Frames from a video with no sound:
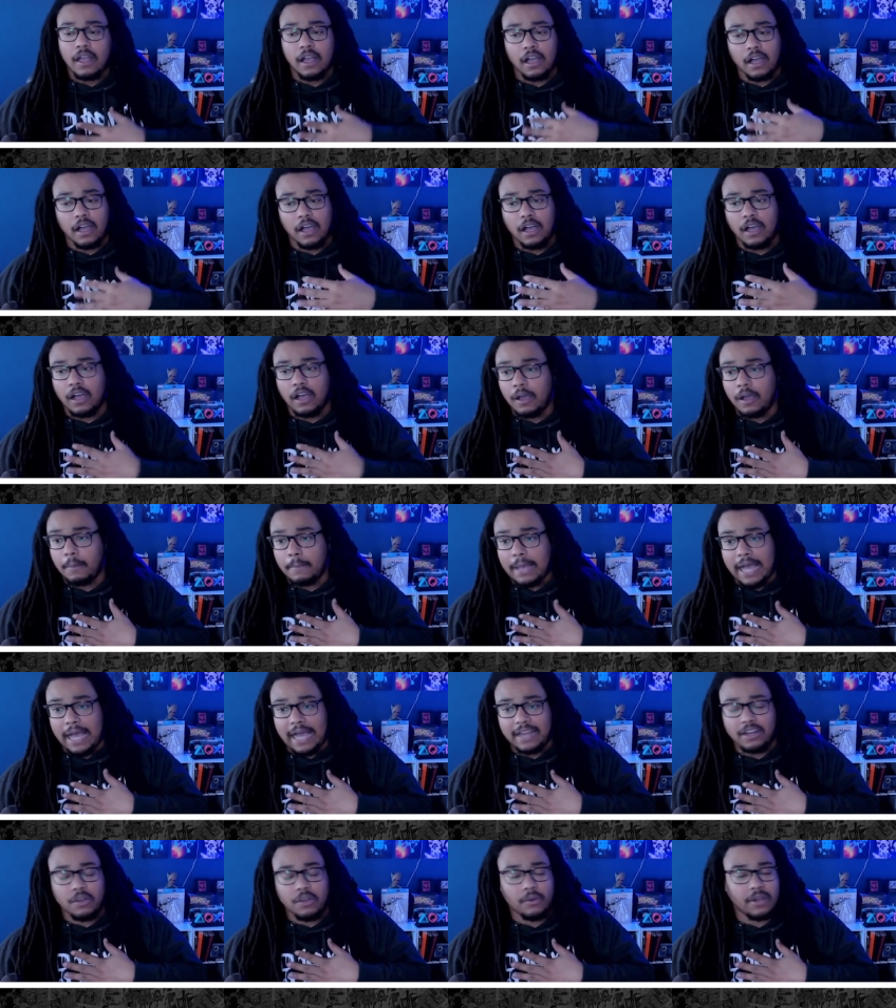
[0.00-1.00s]

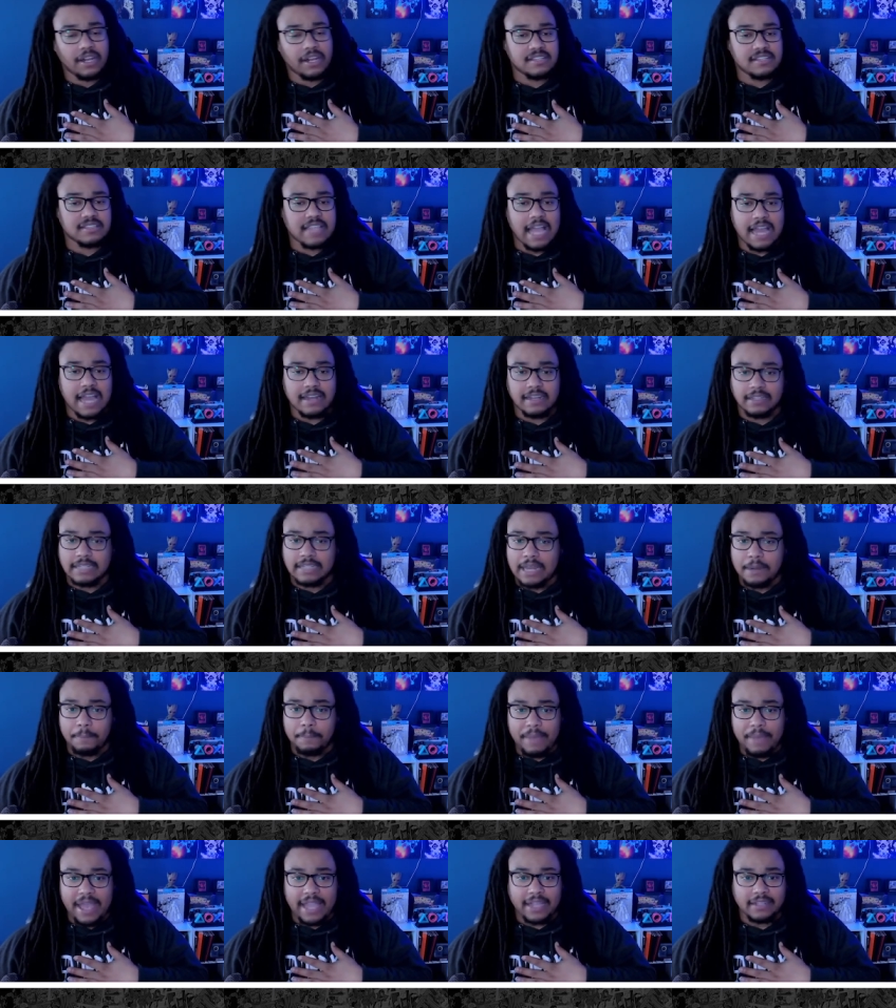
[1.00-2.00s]
I know it has gotten a lot
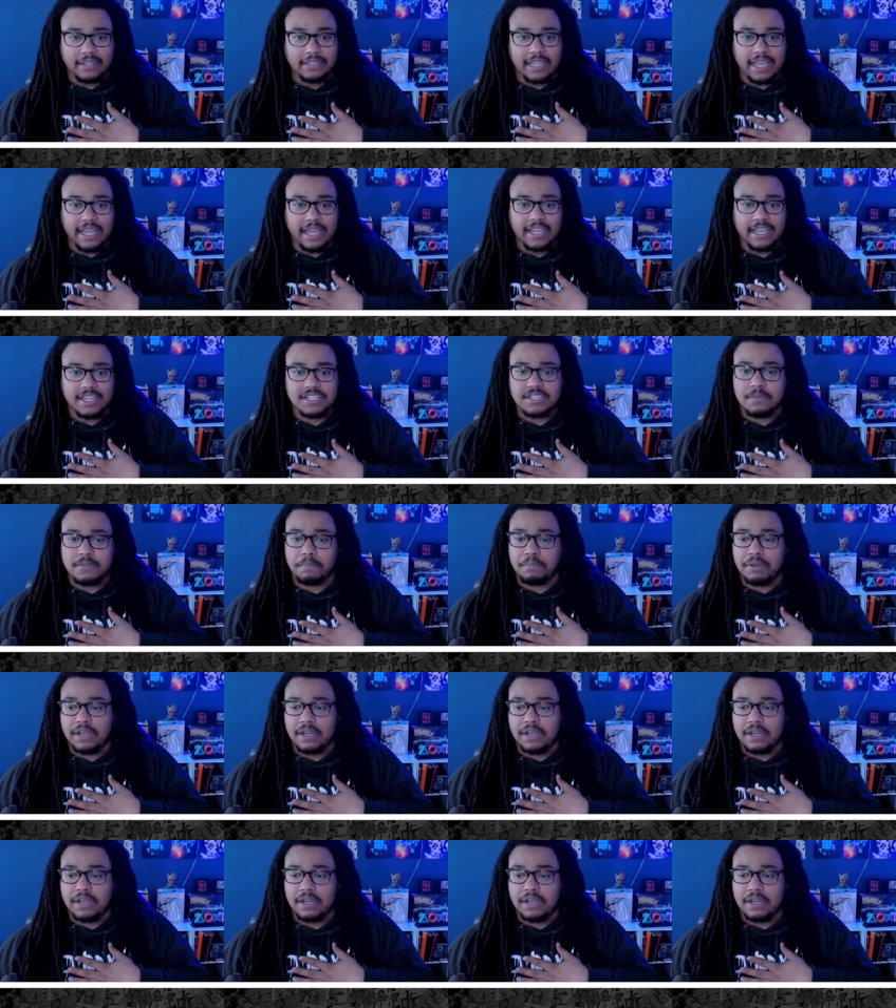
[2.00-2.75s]
of backlash,